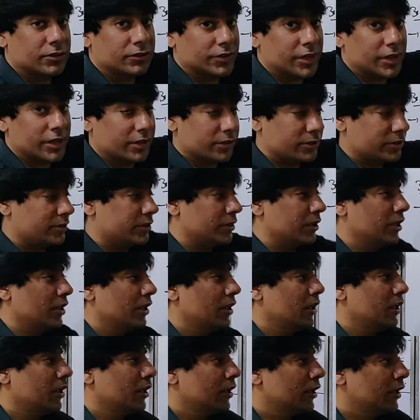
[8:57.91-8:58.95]
That's
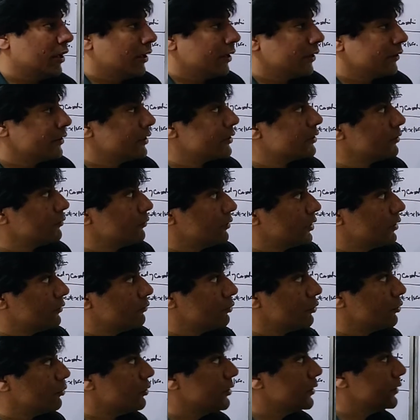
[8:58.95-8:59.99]
the way
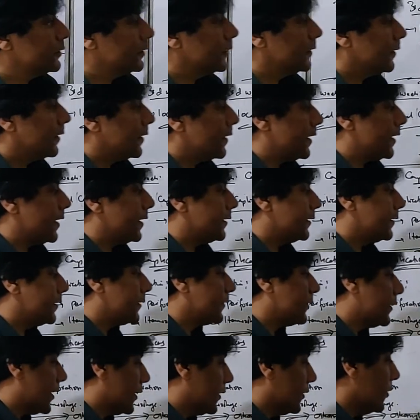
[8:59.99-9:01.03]
we do it. And
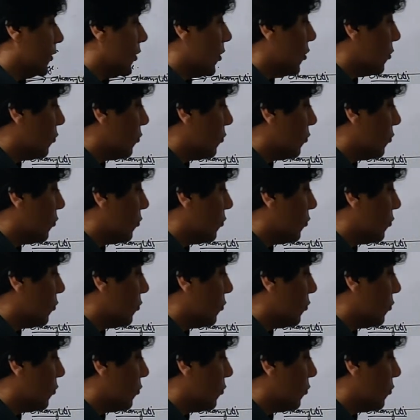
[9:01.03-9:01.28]
then